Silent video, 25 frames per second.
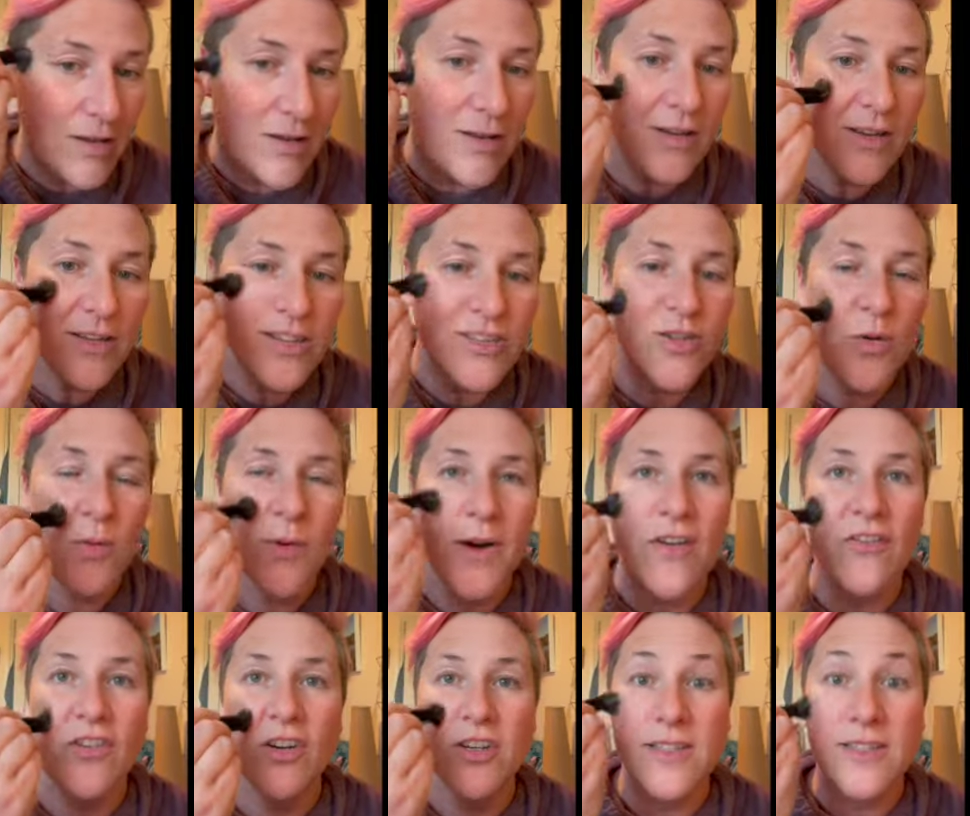So
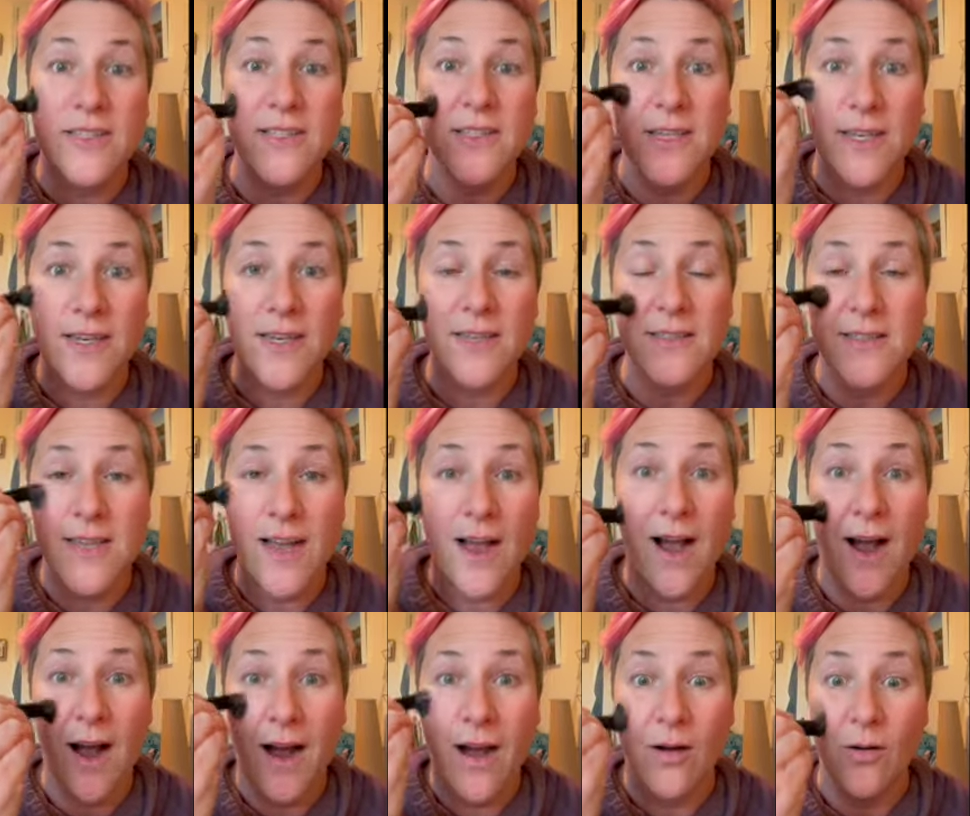whatever sticks
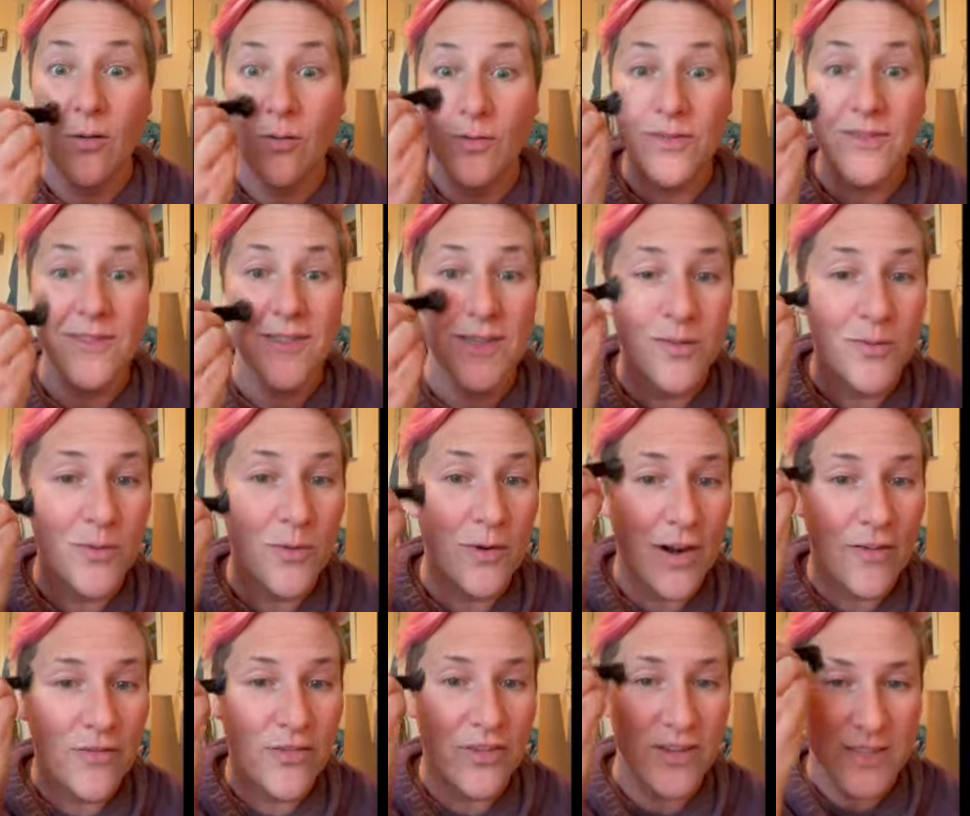out,
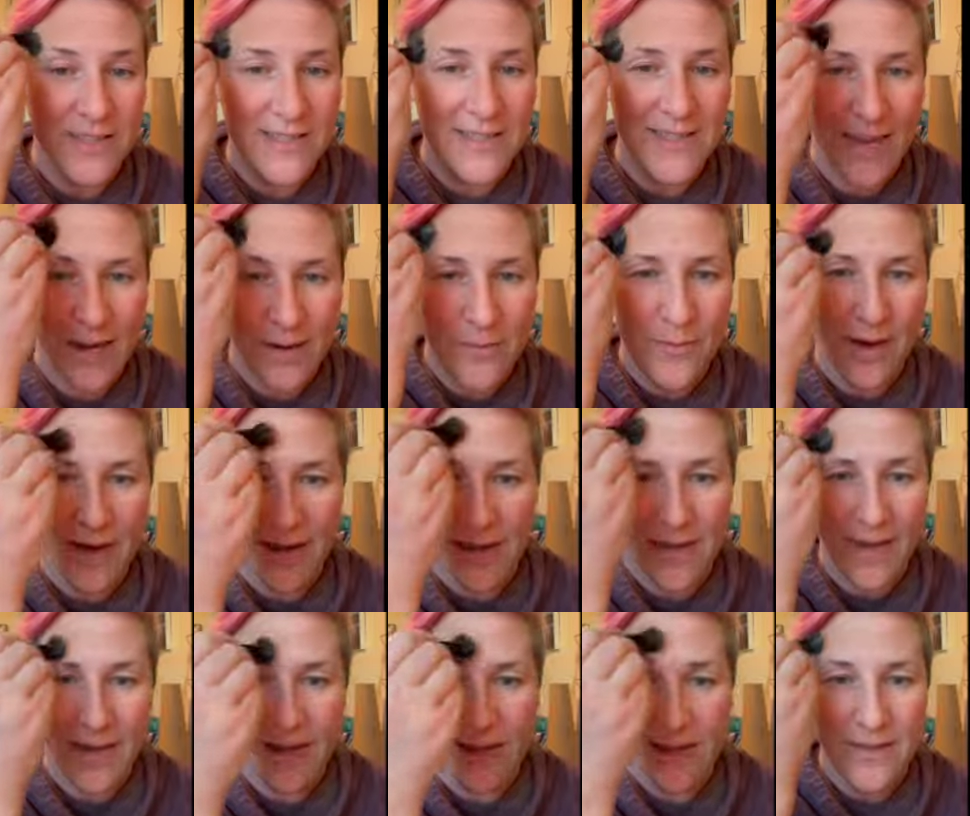whatever the sun might
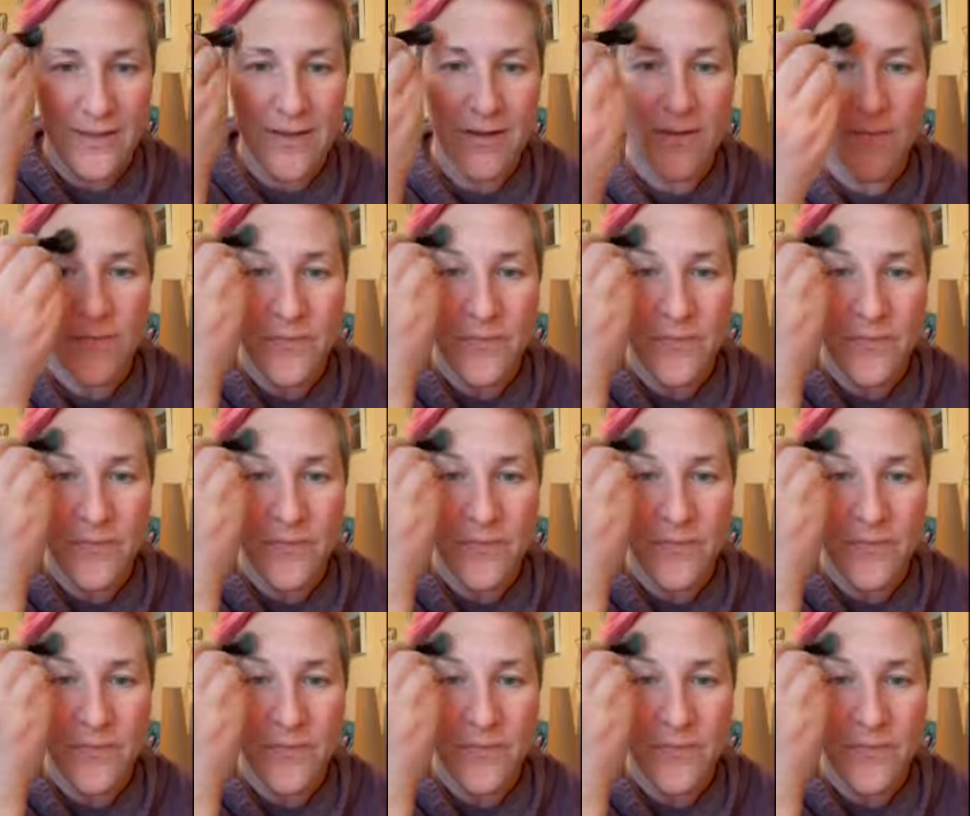hit,